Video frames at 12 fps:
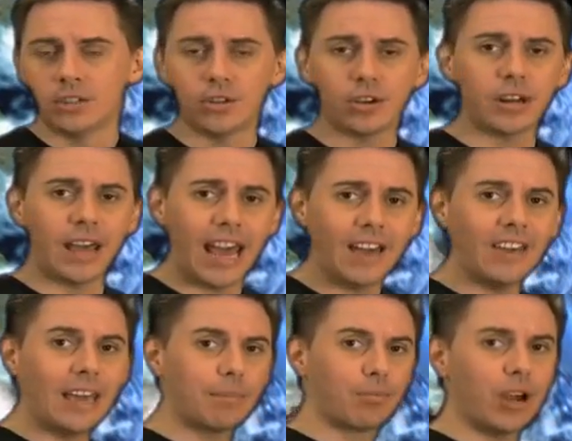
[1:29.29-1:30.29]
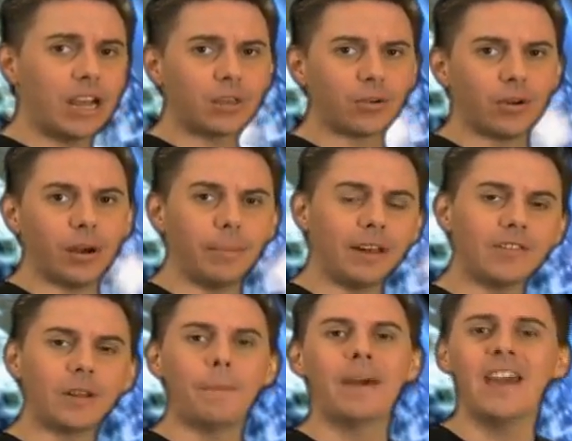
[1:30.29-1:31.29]
So you're going to have a breakthrough, a bit of
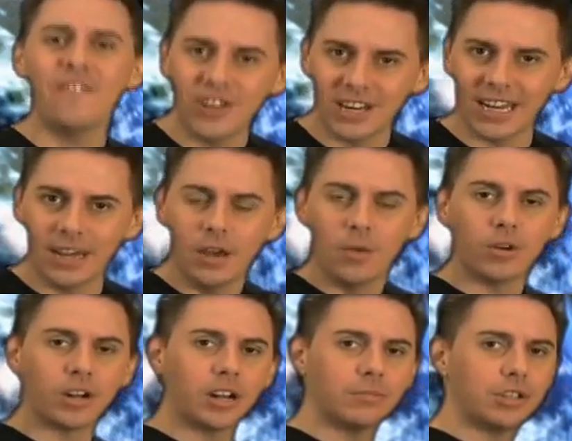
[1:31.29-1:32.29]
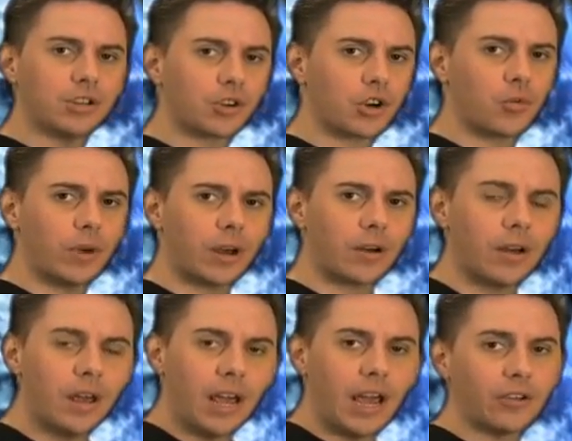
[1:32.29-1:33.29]
an epiphany when it comes to your
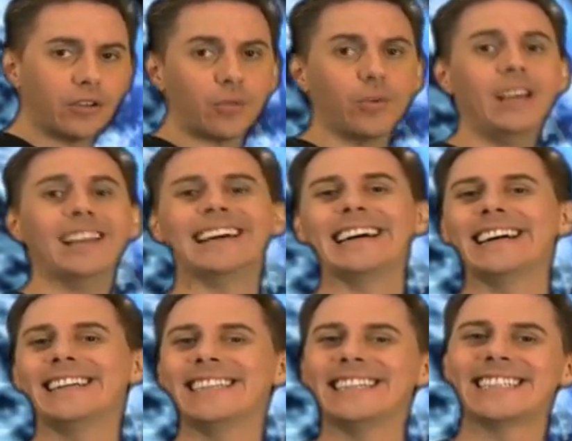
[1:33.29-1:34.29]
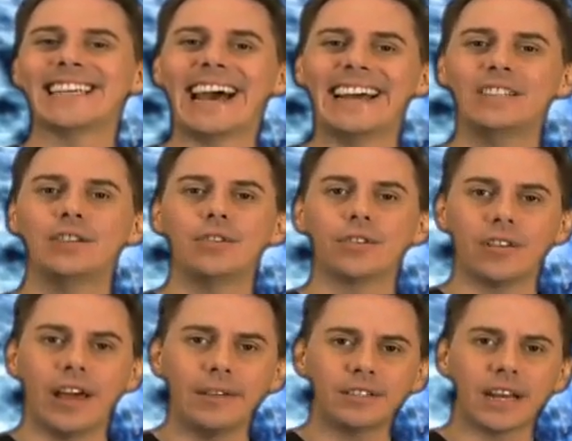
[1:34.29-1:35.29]
career, and you're going to realize it's tied to your
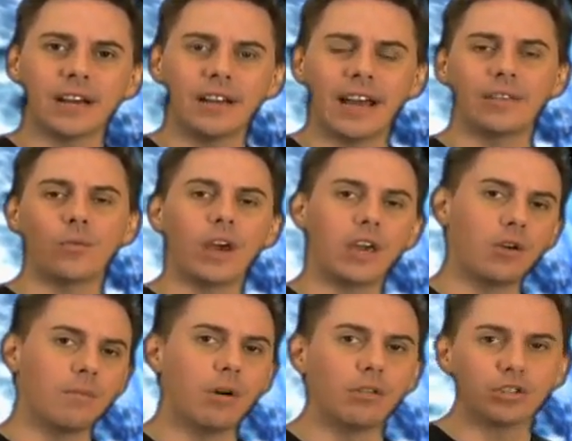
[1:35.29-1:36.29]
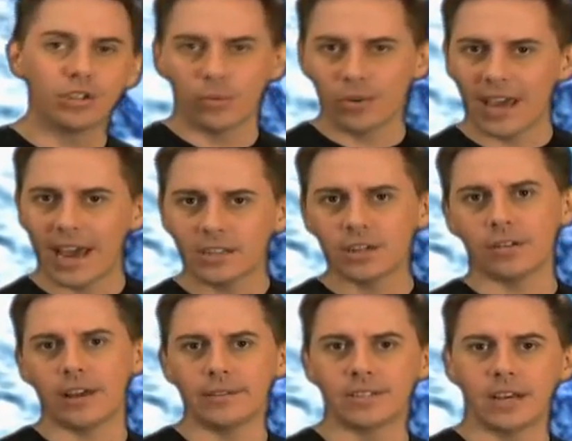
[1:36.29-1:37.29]
lifestyle and the way you emotionally react to
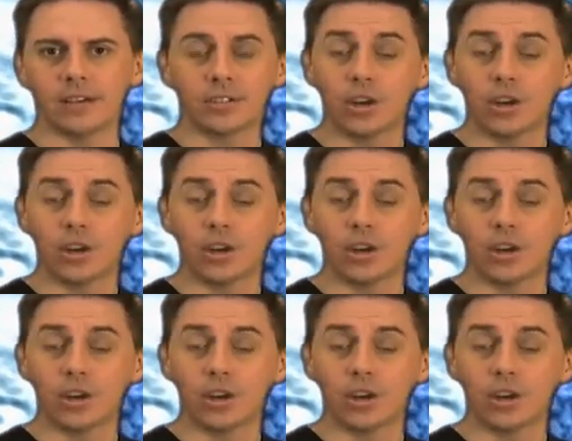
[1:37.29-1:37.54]
your lifestyle.